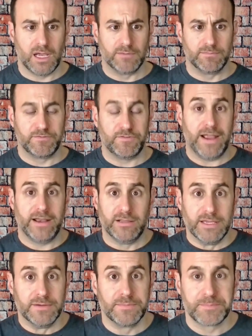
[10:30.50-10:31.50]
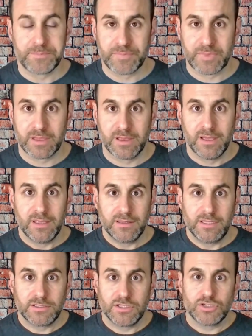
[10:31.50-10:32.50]
Finally,
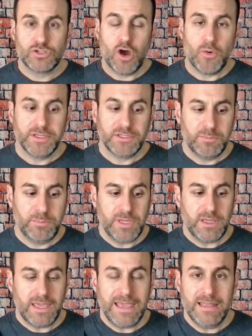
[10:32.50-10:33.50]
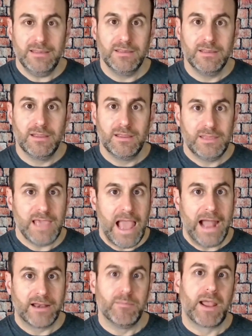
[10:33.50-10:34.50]
this is going to be in the
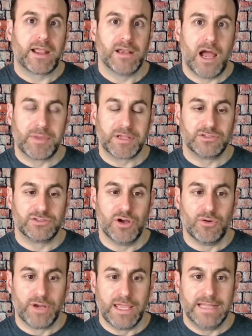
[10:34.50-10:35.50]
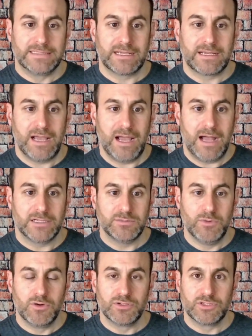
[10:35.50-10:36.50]
Atom Economic Zone. It's a
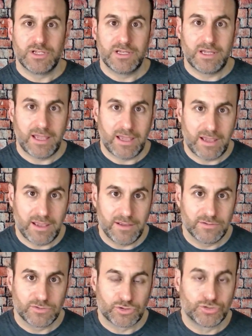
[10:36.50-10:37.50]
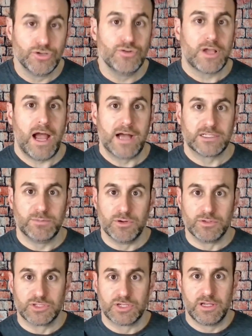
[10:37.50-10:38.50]
Cosmos, true
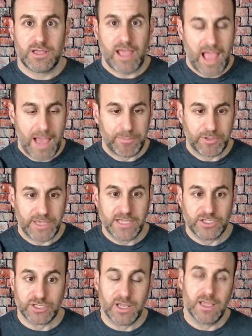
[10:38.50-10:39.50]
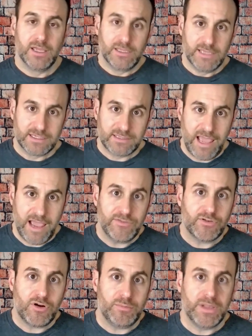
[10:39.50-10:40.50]
Cosmos application. Yes, they have
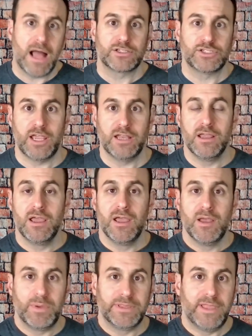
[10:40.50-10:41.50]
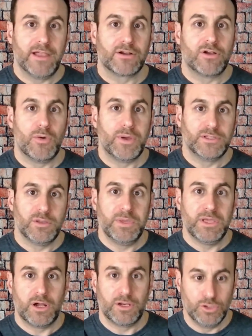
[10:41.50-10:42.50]
their own blockchain, but they're going to
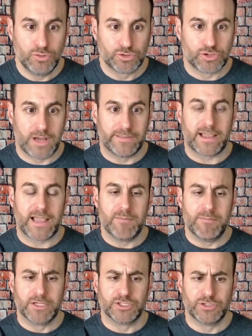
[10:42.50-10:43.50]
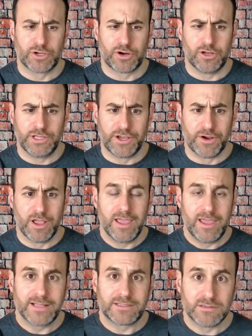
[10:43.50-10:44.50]
be on Neutron, like I mentioned earlier.
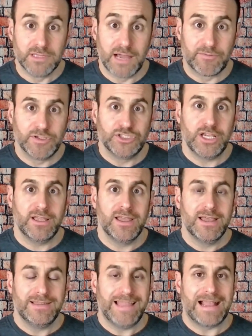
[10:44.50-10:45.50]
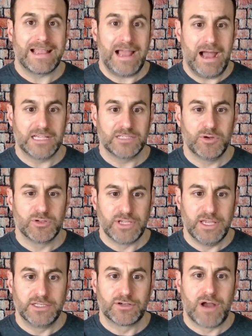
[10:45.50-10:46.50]
It's leveraging that Cosmos
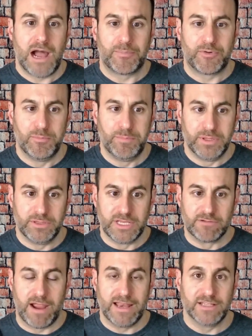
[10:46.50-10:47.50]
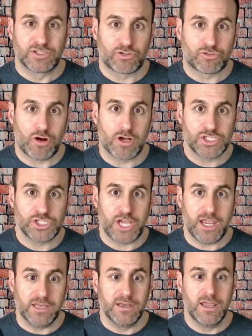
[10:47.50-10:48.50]
interoperability, right? It's cross
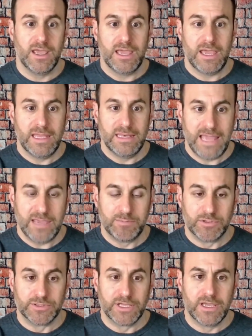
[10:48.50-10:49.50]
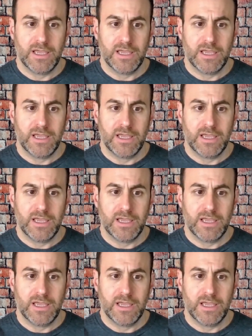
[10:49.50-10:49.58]
chain enabled.